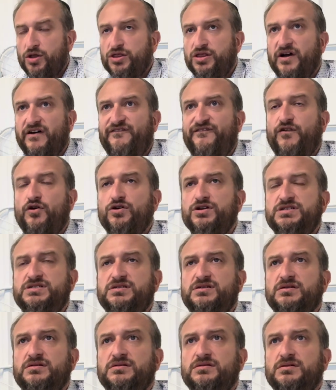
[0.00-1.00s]
the
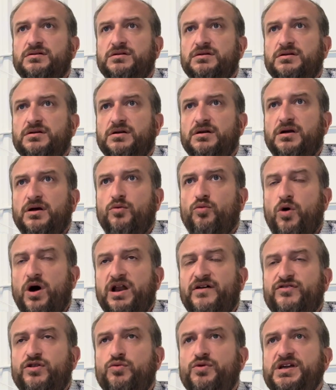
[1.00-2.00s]
first
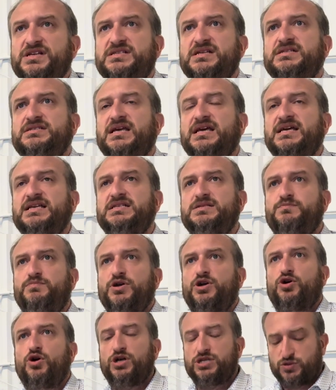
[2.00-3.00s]
one of the reasons is
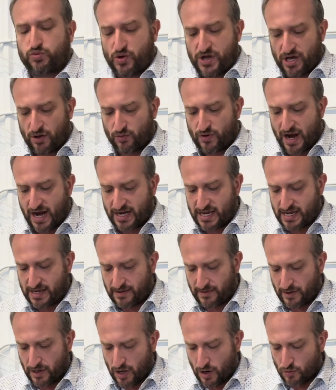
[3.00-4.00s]
because we
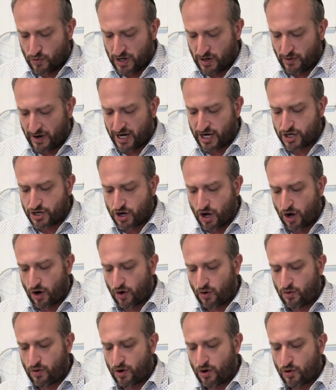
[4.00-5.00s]
already
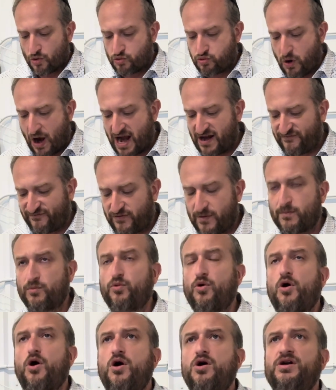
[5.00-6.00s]
know right
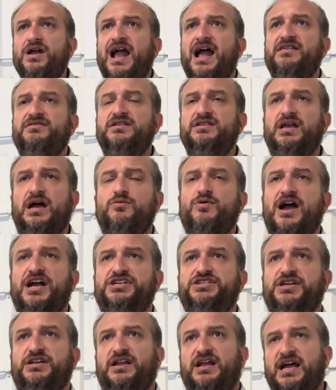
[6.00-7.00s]
from wrong and the
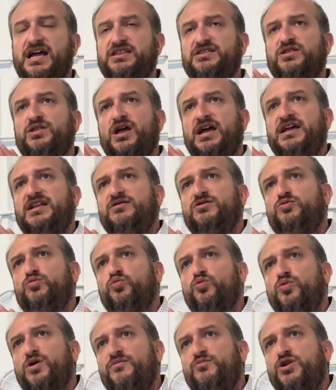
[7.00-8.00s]
direction.
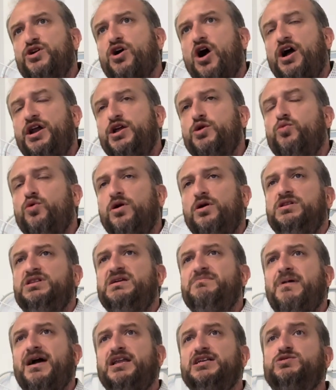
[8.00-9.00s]
And regarding
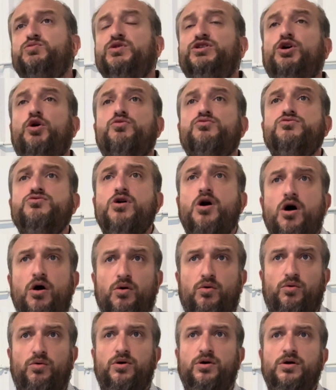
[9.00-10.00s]
worldly matters, we don't
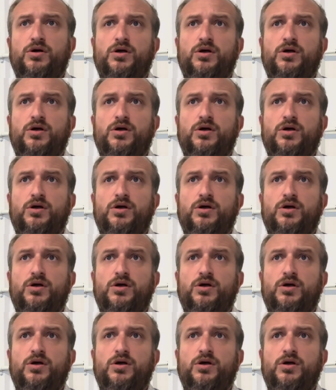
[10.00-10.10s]
know